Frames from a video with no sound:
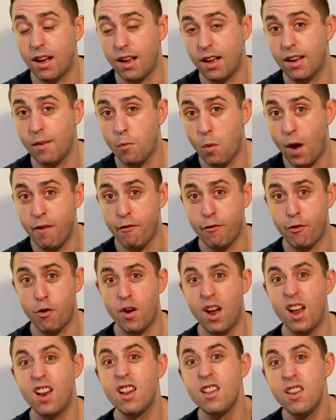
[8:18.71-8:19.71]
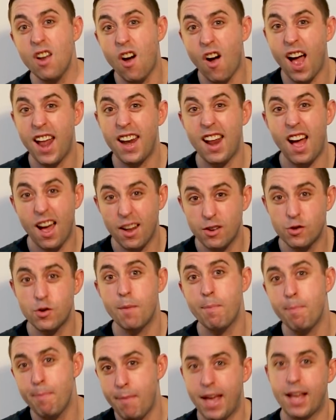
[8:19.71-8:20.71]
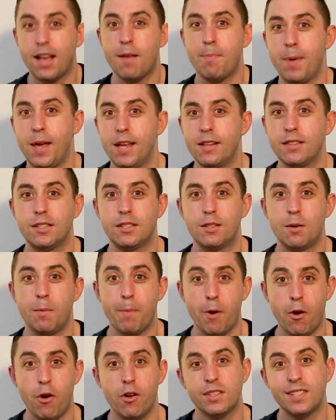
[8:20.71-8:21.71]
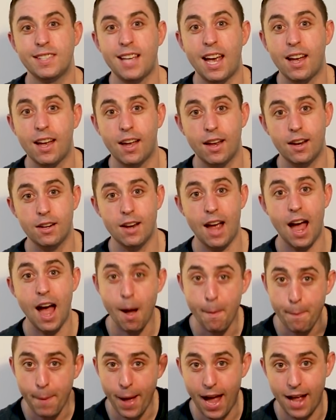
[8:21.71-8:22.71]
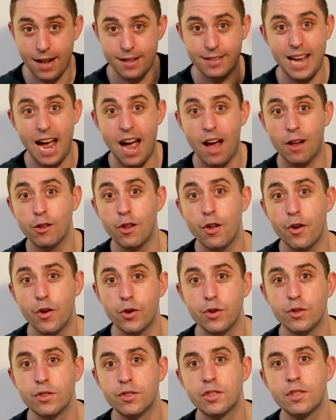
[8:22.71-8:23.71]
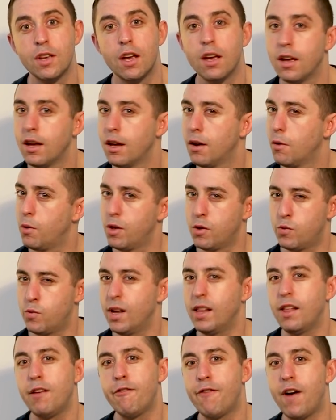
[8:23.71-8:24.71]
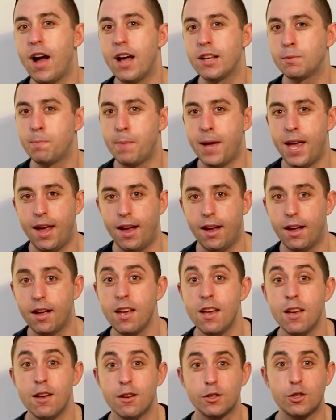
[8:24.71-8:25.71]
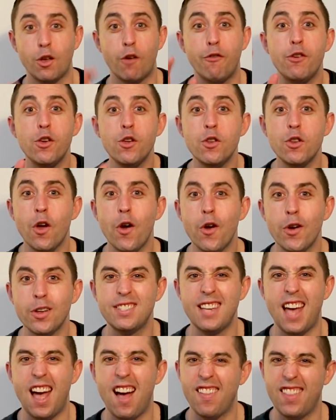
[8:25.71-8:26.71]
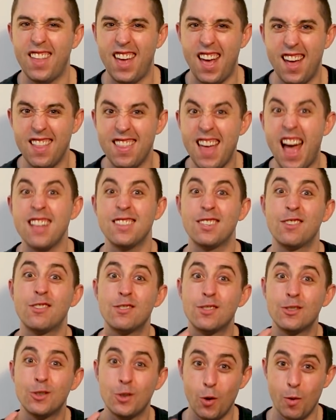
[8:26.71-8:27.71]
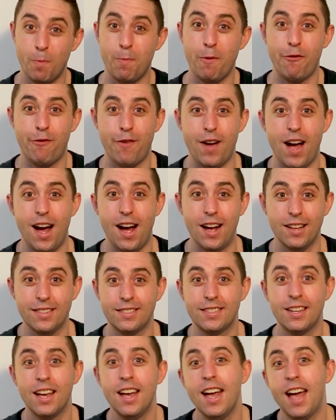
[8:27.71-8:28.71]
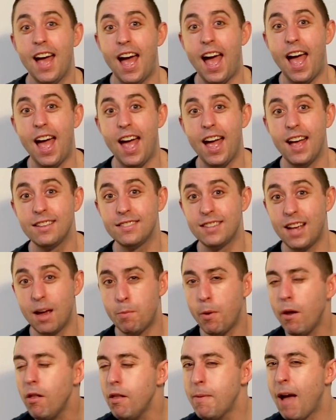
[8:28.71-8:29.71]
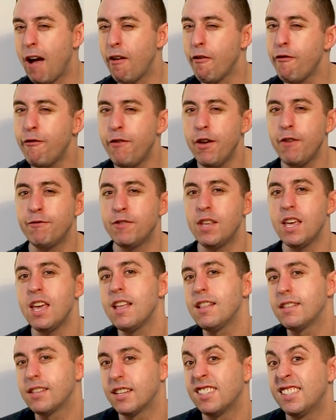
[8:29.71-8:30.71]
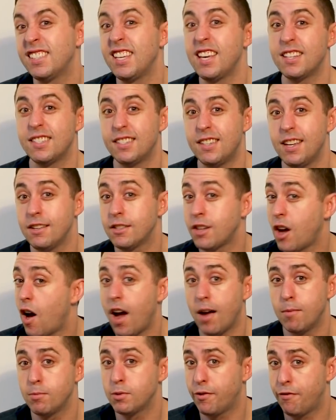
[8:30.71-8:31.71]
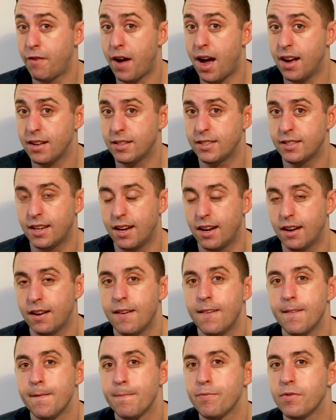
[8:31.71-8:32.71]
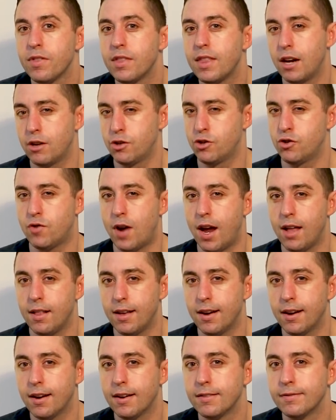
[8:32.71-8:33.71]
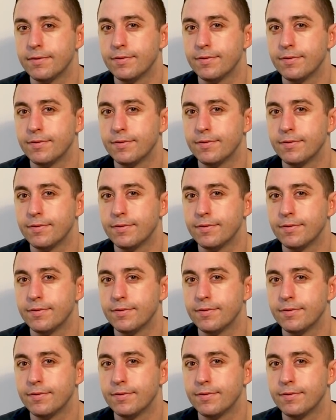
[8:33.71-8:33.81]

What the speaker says: wait for it, 900 megabits per second up and downloads with a really fast ping. So if you nerds out there, that's super fast and probably about 50 to 60 times faster than Australia.